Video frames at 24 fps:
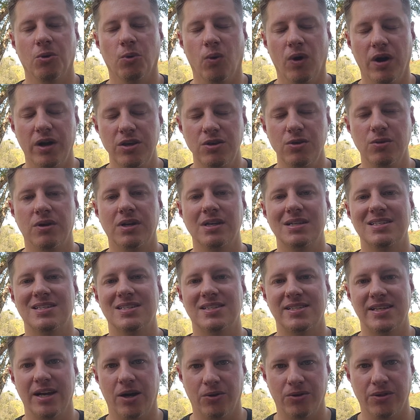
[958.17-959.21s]
what you can
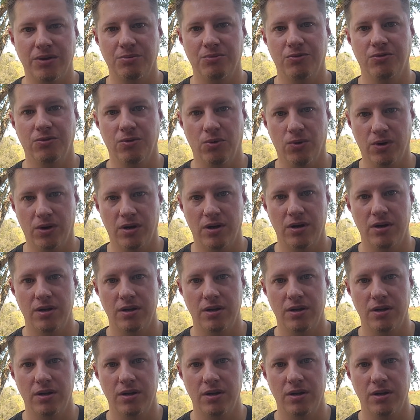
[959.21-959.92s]
sell them for.